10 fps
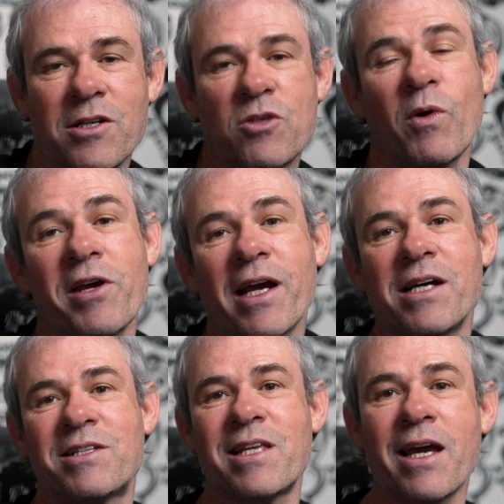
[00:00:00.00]
So what do you
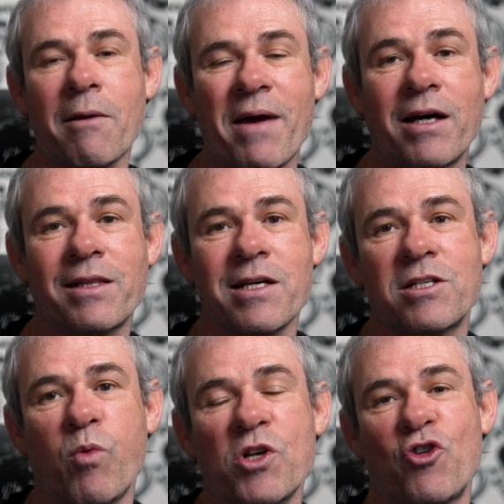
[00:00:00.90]
guys think about
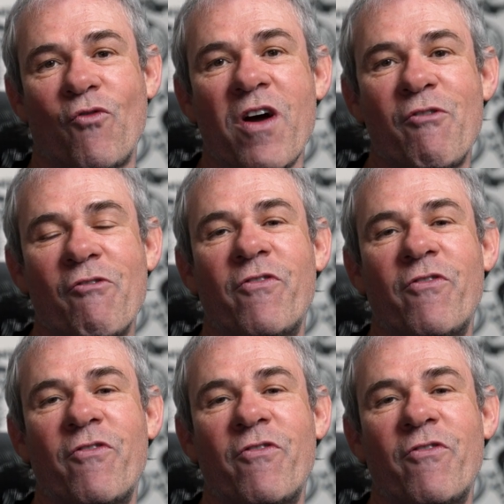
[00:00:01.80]
this? What's your favorite